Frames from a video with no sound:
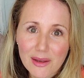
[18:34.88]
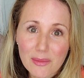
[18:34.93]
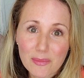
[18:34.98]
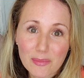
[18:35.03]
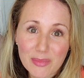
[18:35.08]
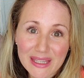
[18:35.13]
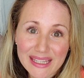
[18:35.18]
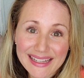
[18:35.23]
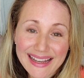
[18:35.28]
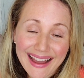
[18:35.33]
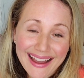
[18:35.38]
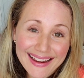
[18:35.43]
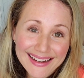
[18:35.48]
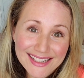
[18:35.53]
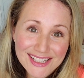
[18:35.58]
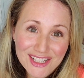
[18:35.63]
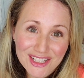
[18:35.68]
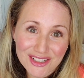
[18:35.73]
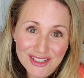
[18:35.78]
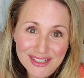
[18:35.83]
Be
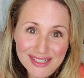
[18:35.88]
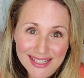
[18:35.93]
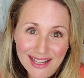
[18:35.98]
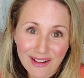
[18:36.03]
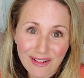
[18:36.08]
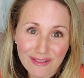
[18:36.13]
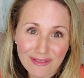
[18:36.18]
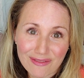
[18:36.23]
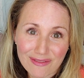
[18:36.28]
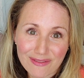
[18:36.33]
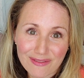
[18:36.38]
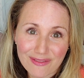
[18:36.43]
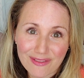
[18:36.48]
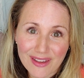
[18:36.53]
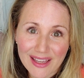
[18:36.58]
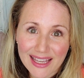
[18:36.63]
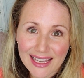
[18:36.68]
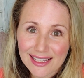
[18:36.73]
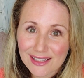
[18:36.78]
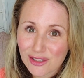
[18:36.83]
kind to yourself.
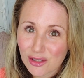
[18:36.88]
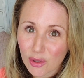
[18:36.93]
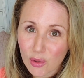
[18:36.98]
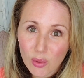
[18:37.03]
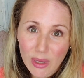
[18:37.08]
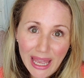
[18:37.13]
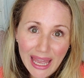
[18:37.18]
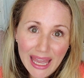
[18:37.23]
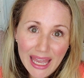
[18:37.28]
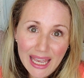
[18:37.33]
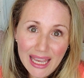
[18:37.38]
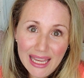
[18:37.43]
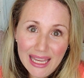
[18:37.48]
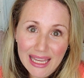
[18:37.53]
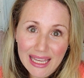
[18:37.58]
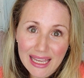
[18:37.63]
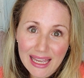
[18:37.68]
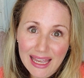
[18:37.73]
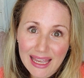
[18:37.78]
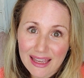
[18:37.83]
It's okay